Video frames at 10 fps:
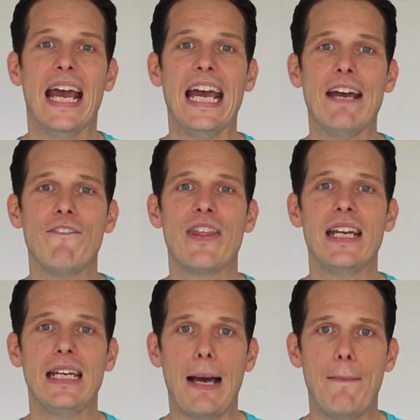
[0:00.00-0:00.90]
If the
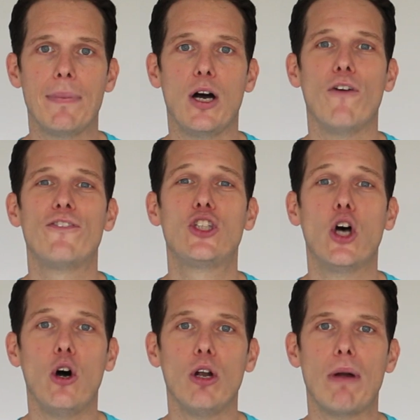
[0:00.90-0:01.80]
number of
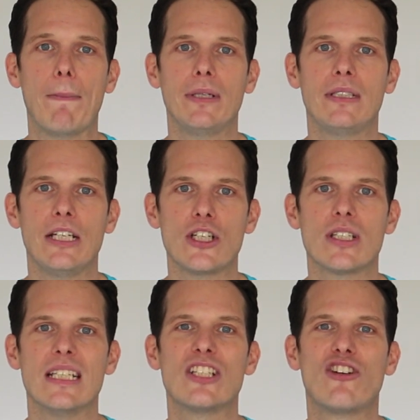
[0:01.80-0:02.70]
total
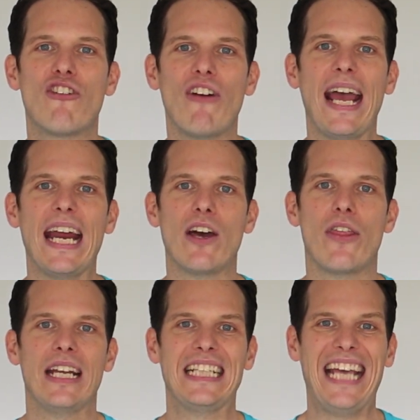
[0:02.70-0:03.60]
repetitions is greater
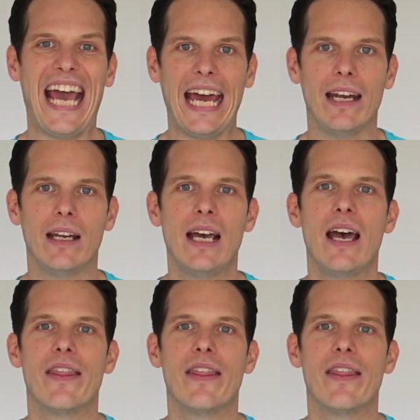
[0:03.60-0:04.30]
than 10,